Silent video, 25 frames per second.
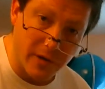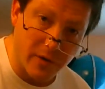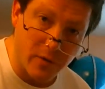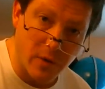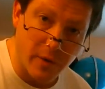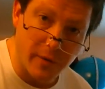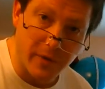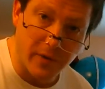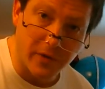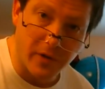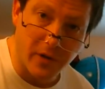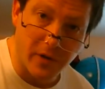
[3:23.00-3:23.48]
to what
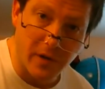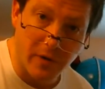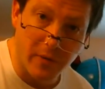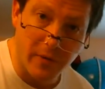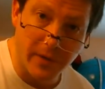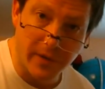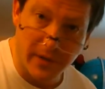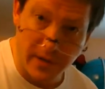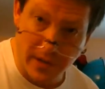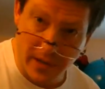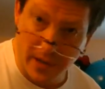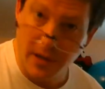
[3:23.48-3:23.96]
we saw
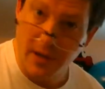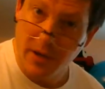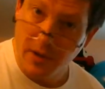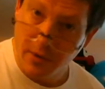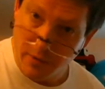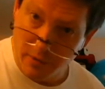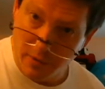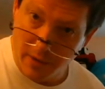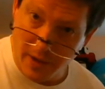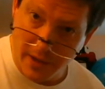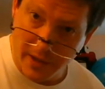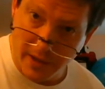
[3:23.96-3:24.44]
with the
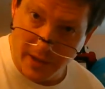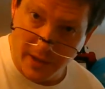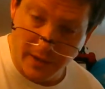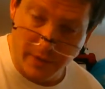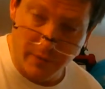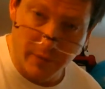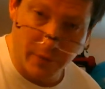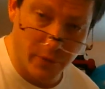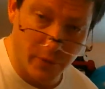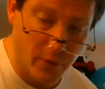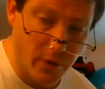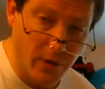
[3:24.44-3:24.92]
right hand
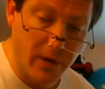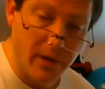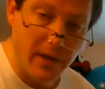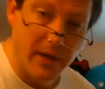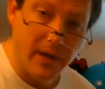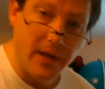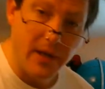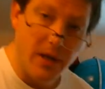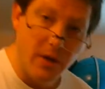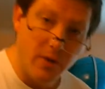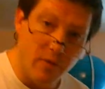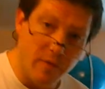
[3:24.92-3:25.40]
rule,
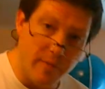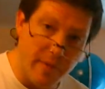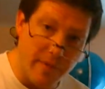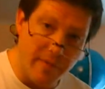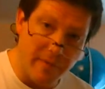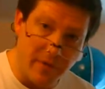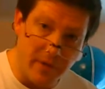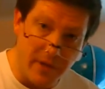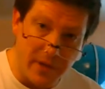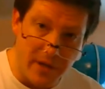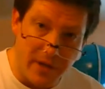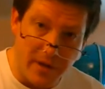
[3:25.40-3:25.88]

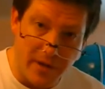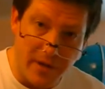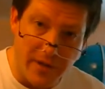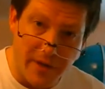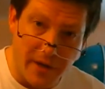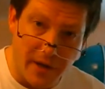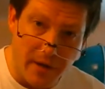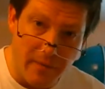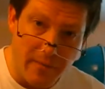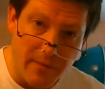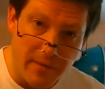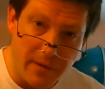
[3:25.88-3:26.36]
remember the
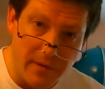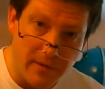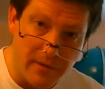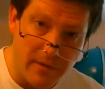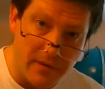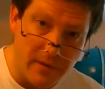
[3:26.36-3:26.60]
thumb